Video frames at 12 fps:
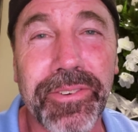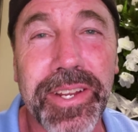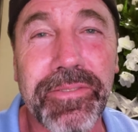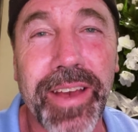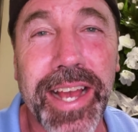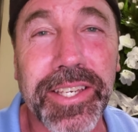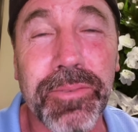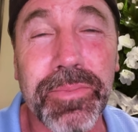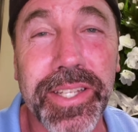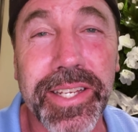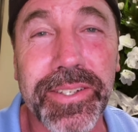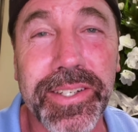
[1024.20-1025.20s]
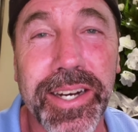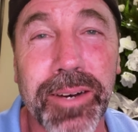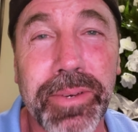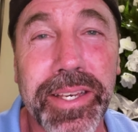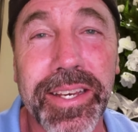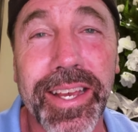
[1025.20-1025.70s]
free vacuum cleaner
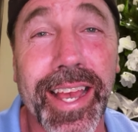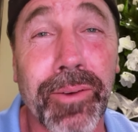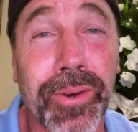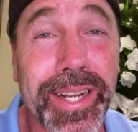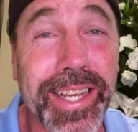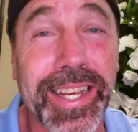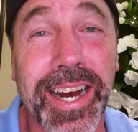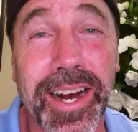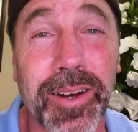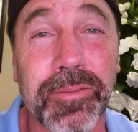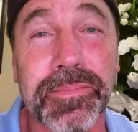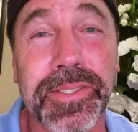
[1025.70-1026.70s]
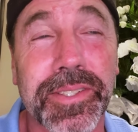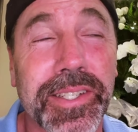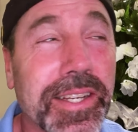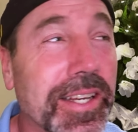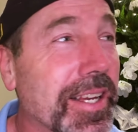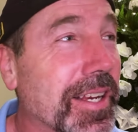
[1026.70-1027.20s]
coming, and when it comes,
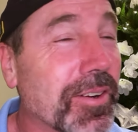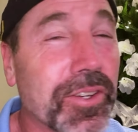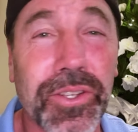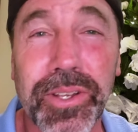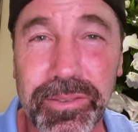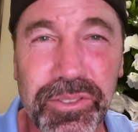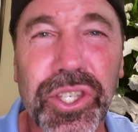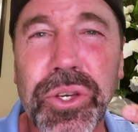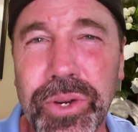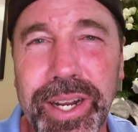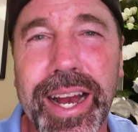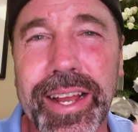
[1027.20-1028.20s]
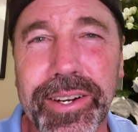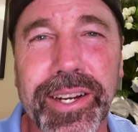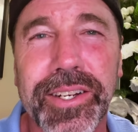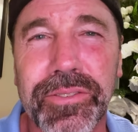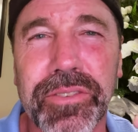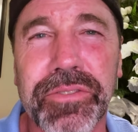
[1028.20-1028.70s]
you and I are
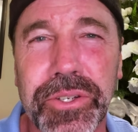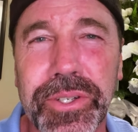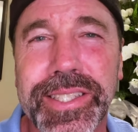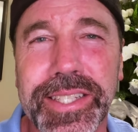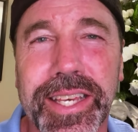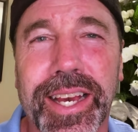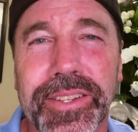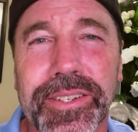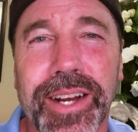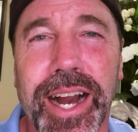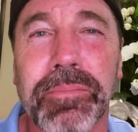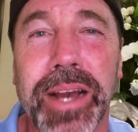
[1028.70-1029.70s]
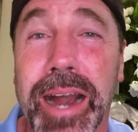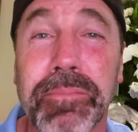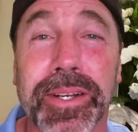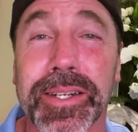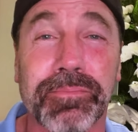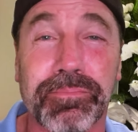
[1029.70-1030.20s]
going to review it together. I'm
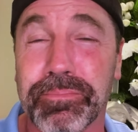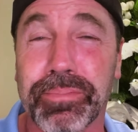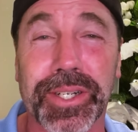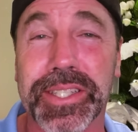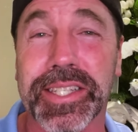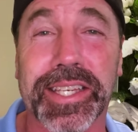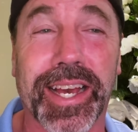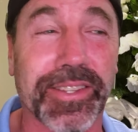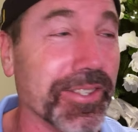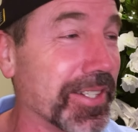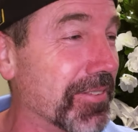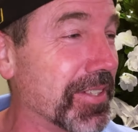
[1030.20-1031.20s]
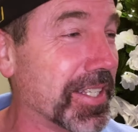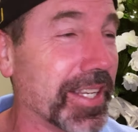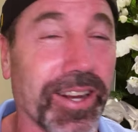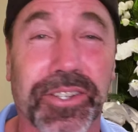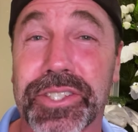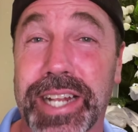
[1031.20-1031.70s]
going to put it together and everything
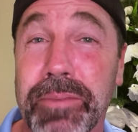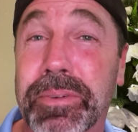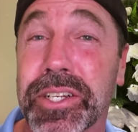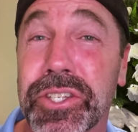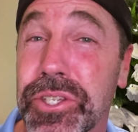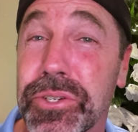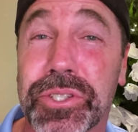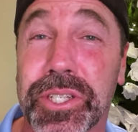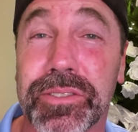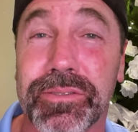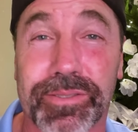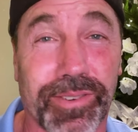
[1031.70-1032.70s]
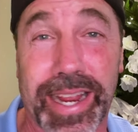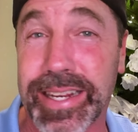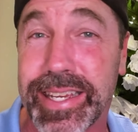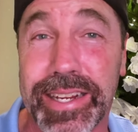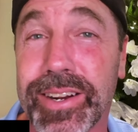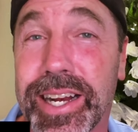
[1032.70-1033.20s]
else, and I'm going to use it right
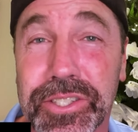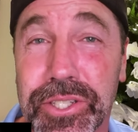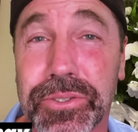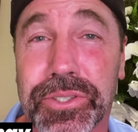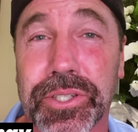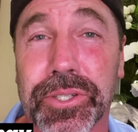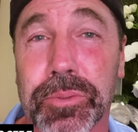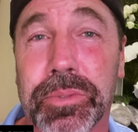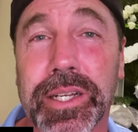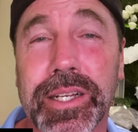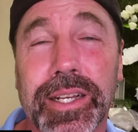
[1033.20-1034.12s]
here on YouTube,